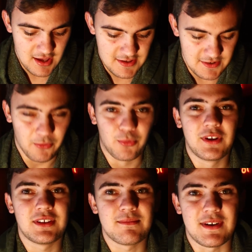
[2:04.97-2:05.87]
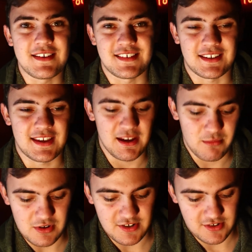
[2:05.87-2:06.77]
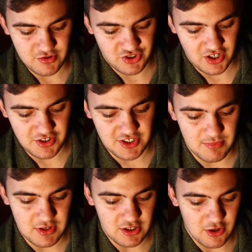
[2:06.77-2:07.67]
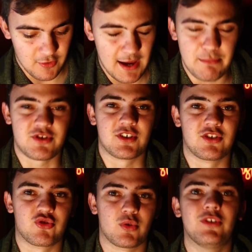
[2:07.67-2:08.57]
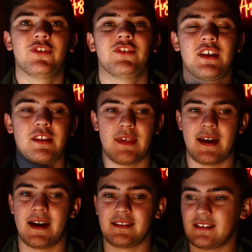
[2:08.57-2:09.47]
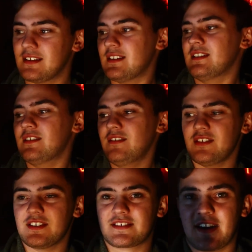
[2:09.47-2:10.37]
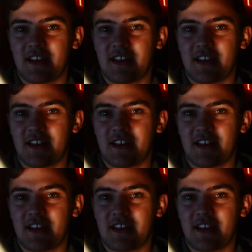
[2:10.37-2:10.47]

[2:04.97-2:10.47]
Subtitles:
It's a really basic camera. There's no shutter speed, no aperture controls, none of that. You just